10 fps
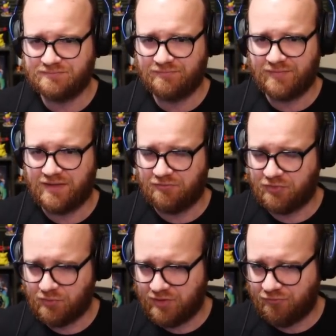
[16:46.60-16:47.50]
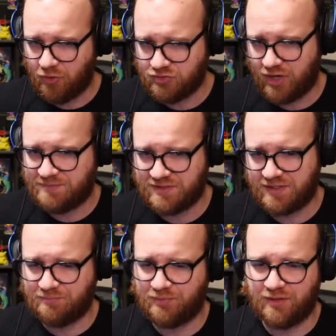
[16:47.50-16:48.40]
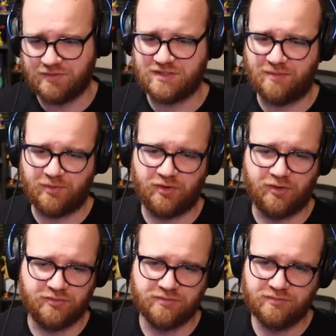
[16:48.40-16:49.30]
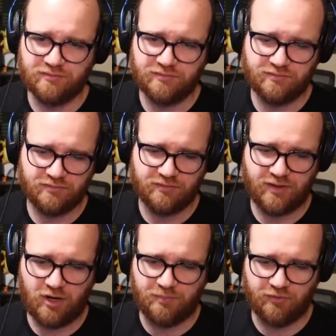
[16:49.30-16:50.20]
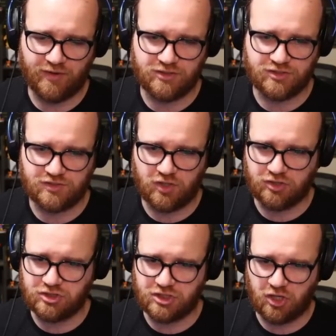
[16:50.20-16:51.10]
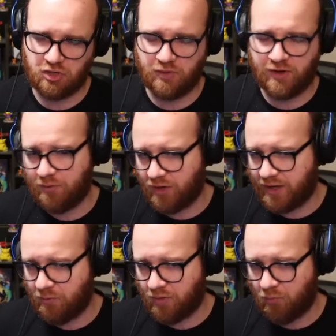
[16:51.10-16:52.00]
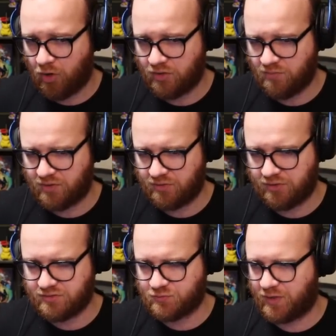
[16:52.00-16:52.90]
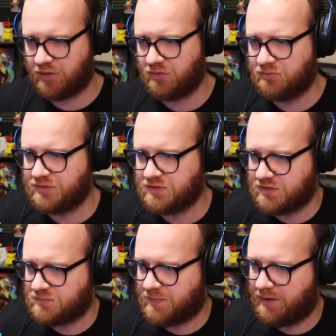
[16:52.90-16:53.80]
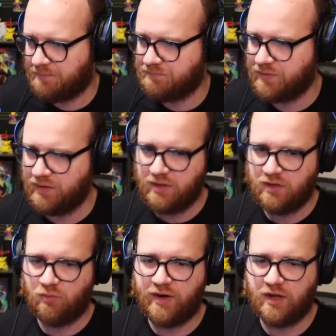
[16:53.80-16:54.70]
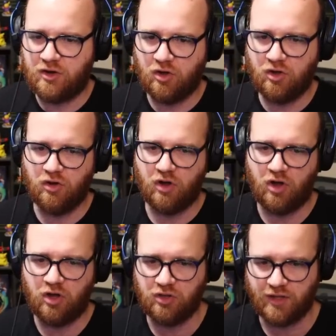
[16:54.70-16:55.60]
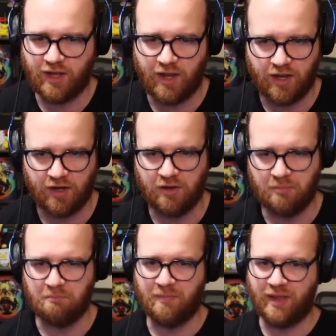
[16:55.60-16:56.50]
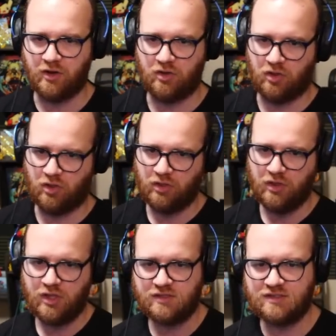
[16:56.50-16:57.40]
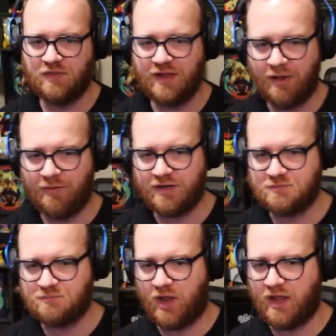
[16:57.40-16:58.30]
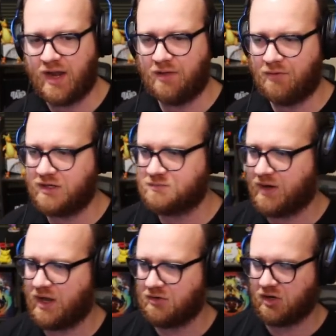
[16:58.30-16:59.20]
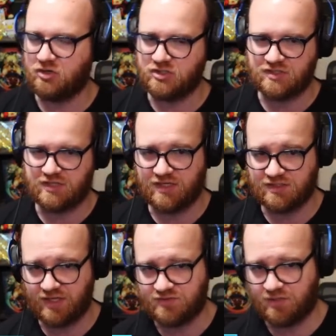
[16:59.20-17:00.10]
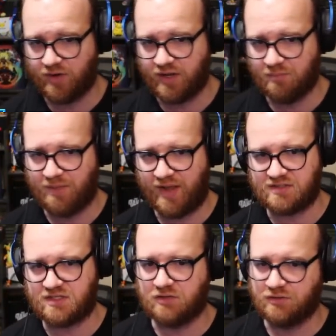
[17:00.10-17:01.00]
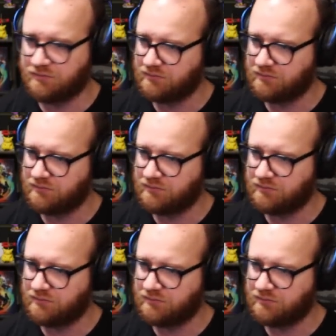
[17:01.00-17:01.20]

They have 3 4-drops they can play with Zabu. Their output range is large here. We're getting one more in the middle here as well with the Sunspot. Why not go all in middle? Because I think I want to spread out here just in case they have some way to impact kill.